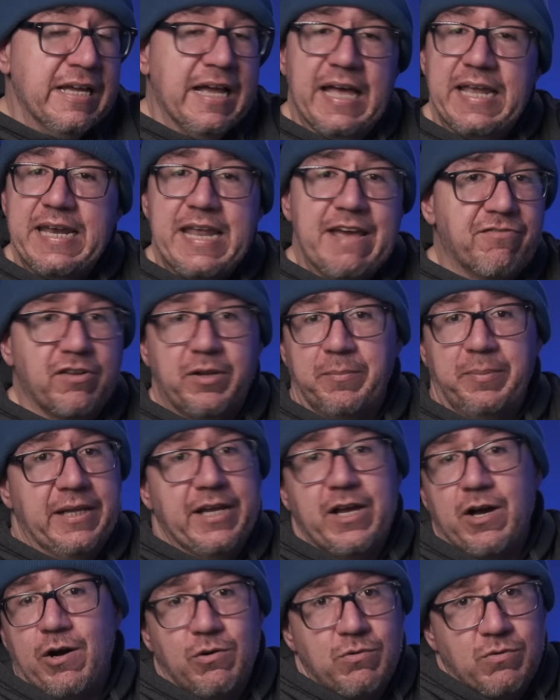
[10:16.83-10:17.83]
inevitably
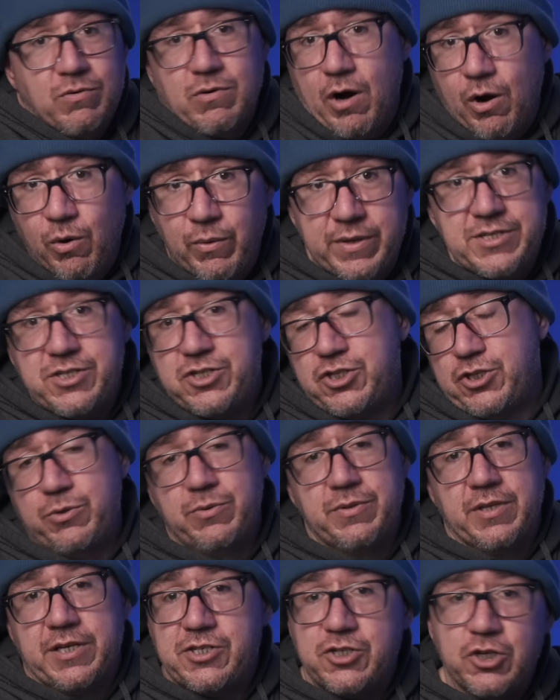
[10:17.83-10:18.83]
go 0-2
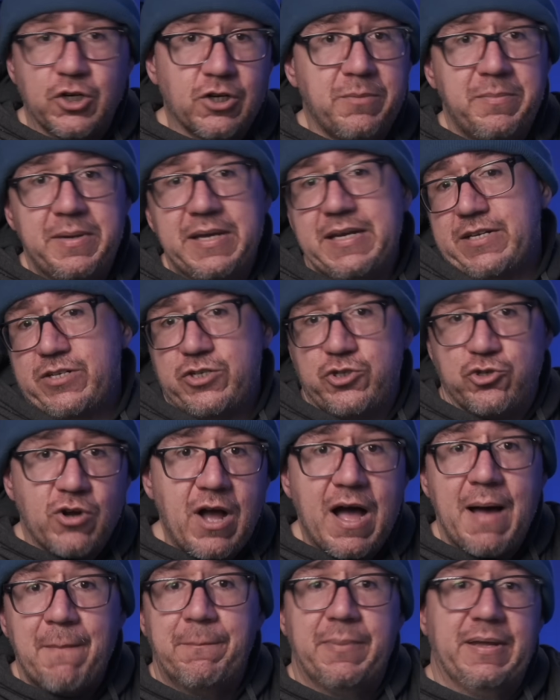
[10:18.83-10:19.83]
in the tournament and
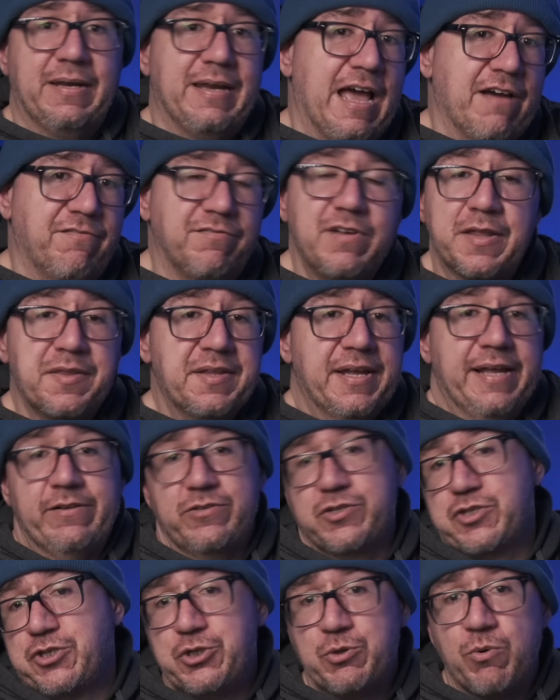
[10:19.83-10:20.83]
drop and have nothing
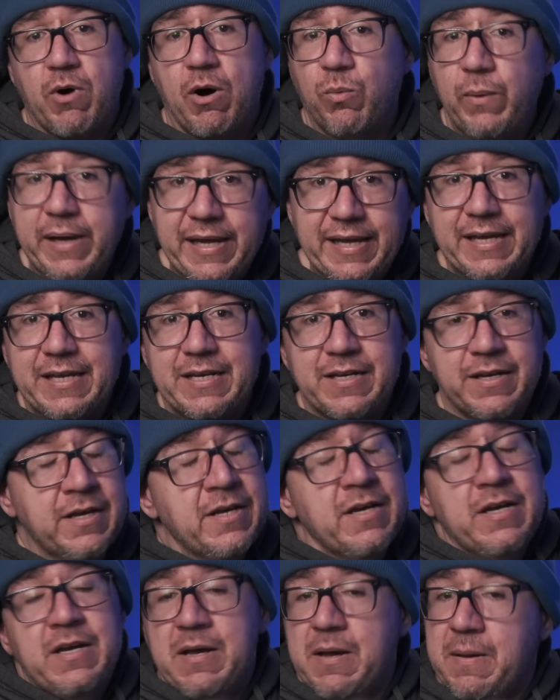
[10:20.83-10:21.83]
else to do all weekend
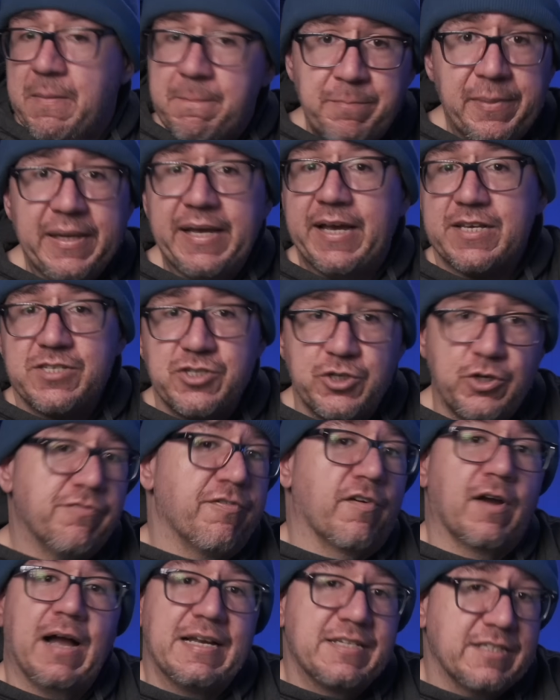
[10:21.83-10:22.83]
because you
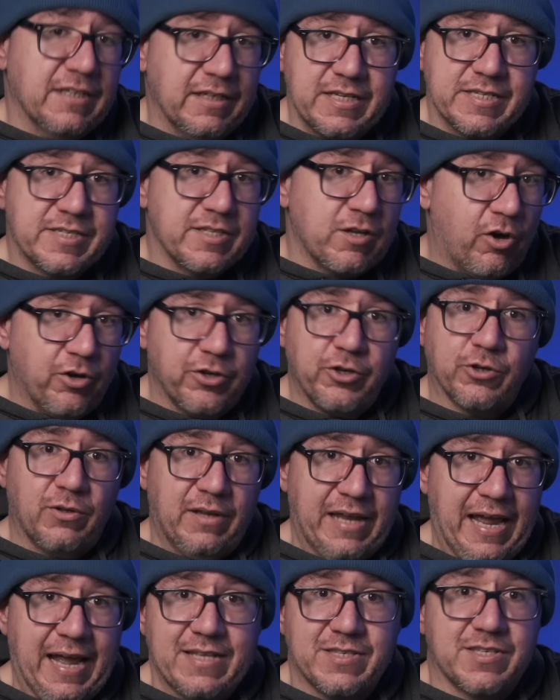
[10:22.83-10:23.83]
forgot to list all your
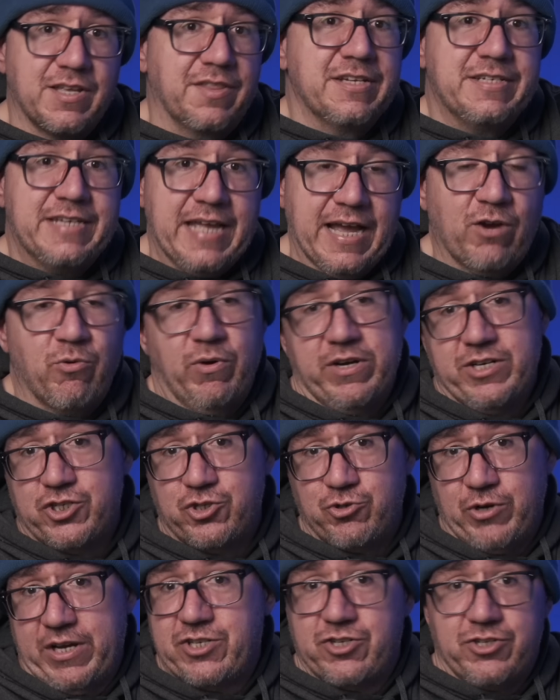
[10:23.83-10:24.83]
lands on the deck
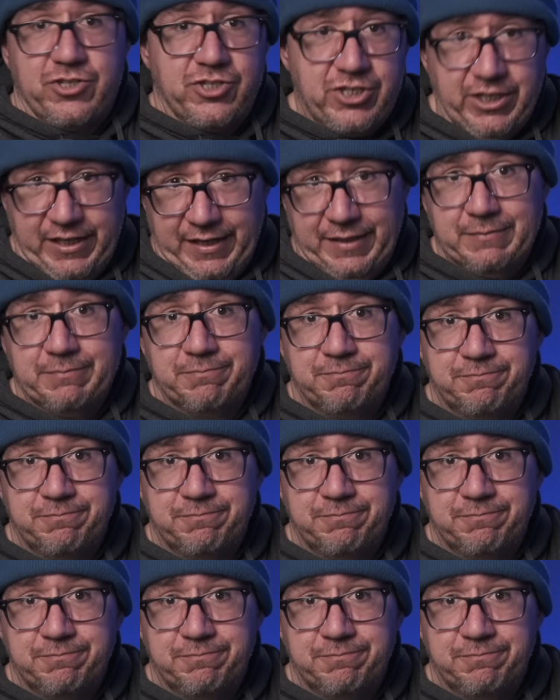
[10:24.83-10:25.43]
registration sheet.